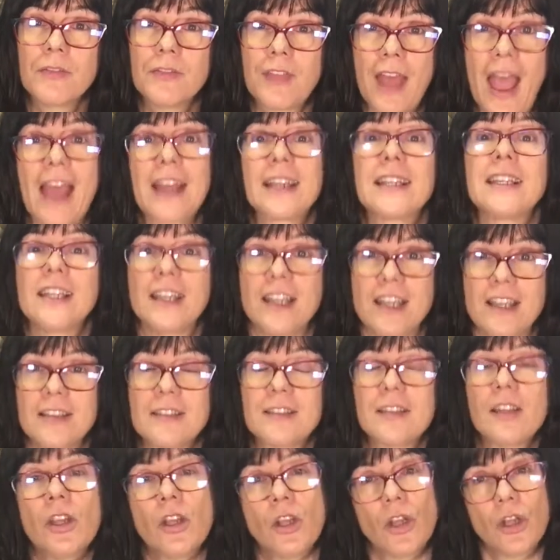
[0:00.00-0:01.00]
that
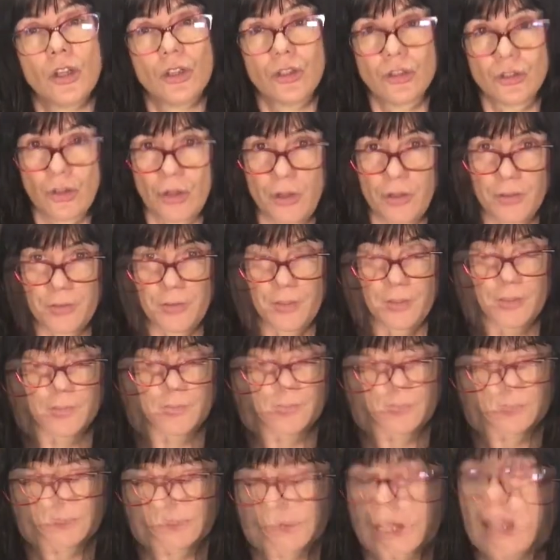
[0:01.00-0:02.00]
is Dothan.
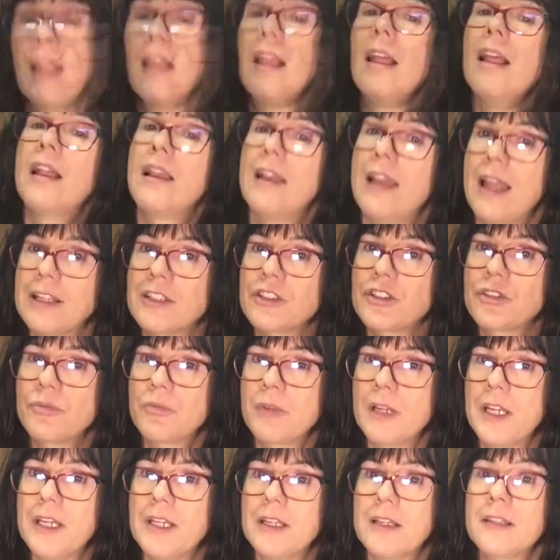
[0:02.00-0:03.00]
Let's
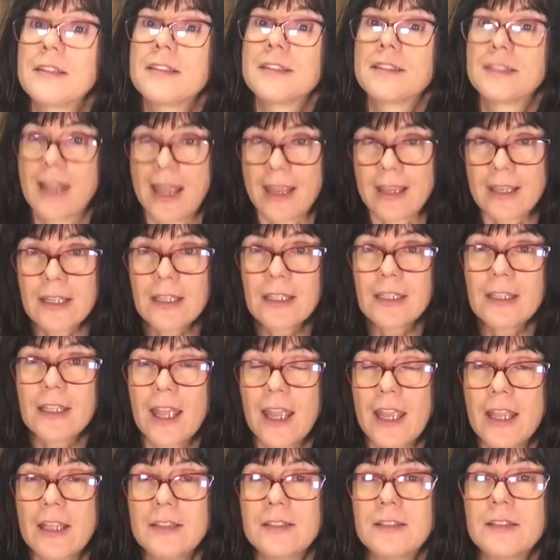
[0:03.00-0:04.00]
read 2
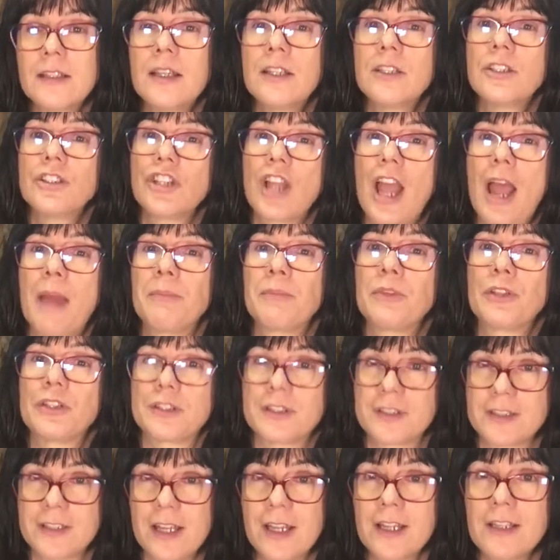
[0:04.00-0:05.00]
Kings chapter
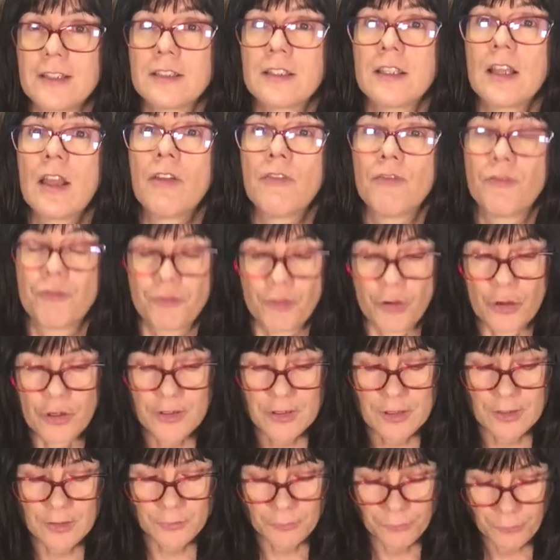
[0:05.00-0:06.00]
6,
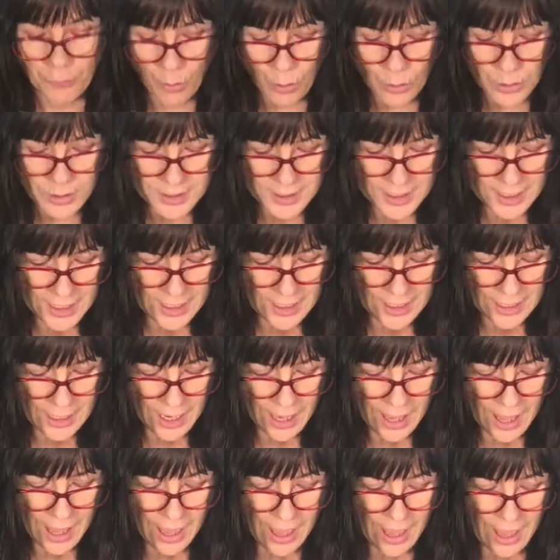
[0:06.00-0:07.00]
verses 14
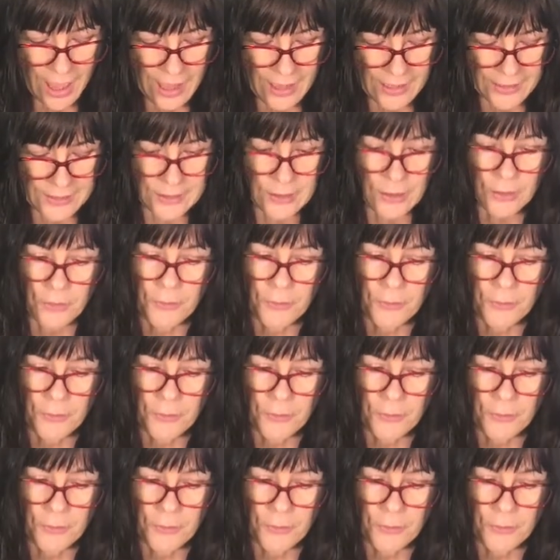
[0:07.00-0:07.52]
and